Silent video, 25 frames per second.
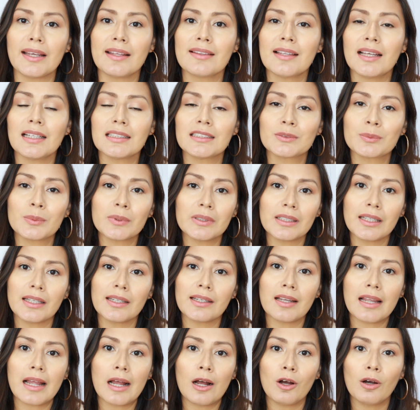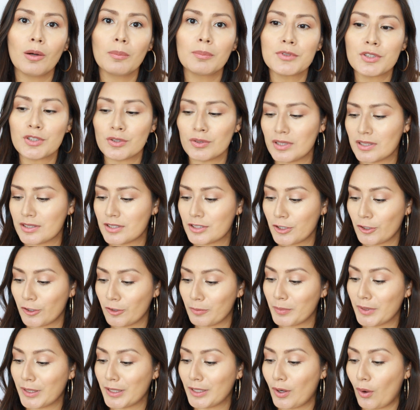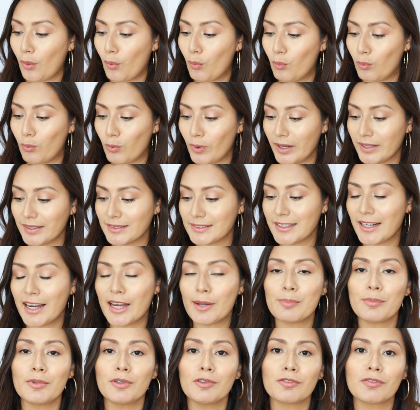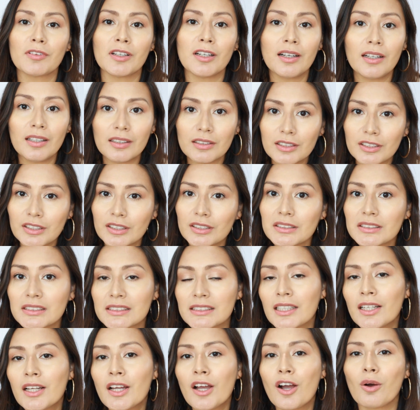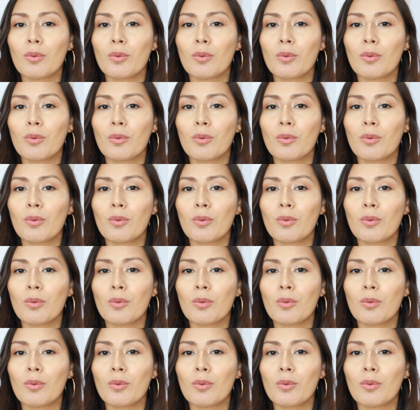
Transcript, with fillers: And that's really gonna help to determine what type of colors,